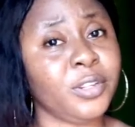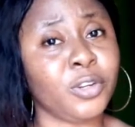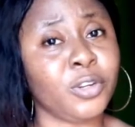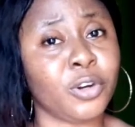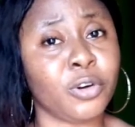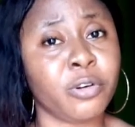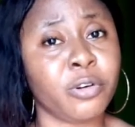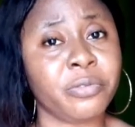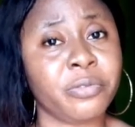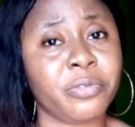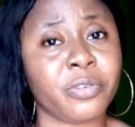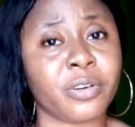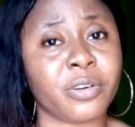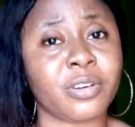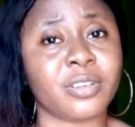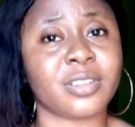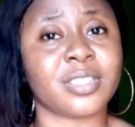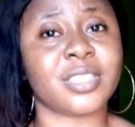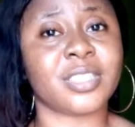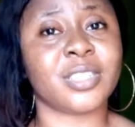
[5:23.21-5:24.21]
Your own
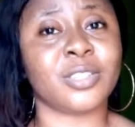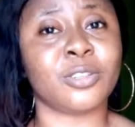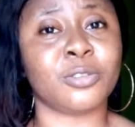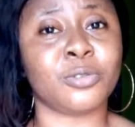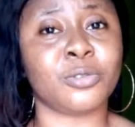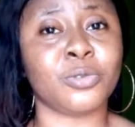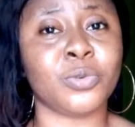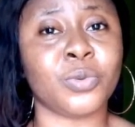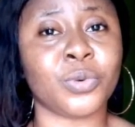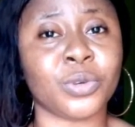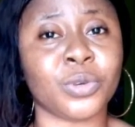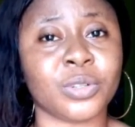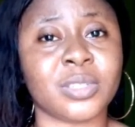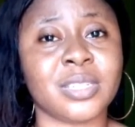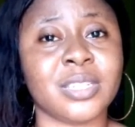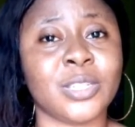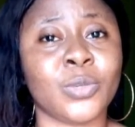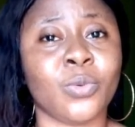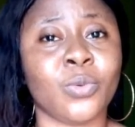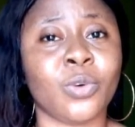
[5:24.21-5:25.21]
focus is to do
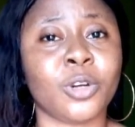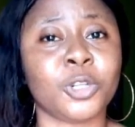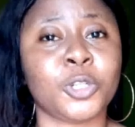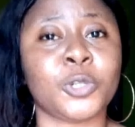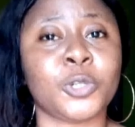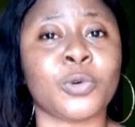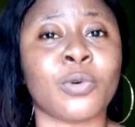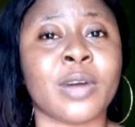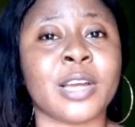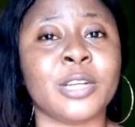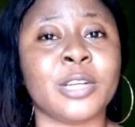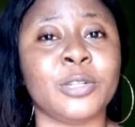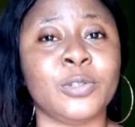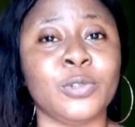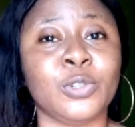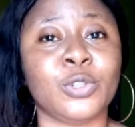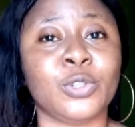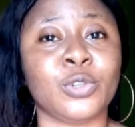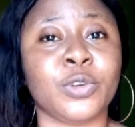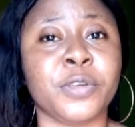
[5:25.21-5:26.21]
what? Is what should I
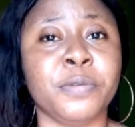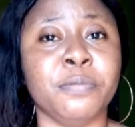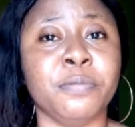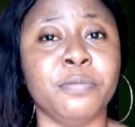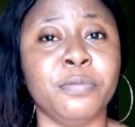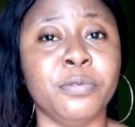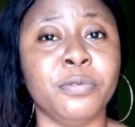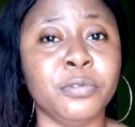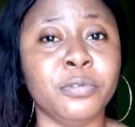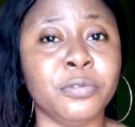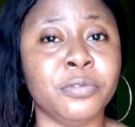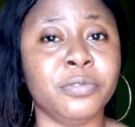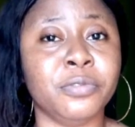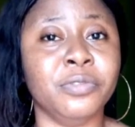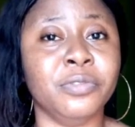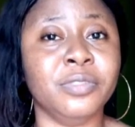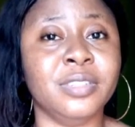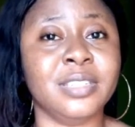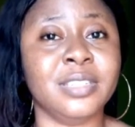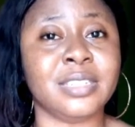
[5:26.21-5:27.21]
do to
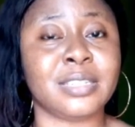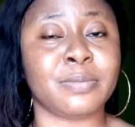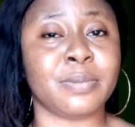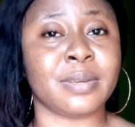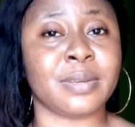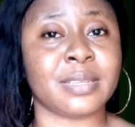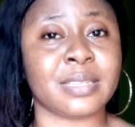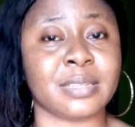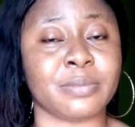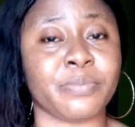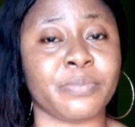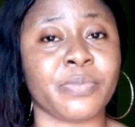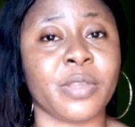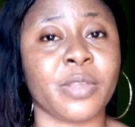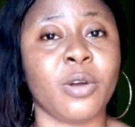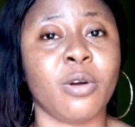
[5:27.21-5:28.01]
improve this person?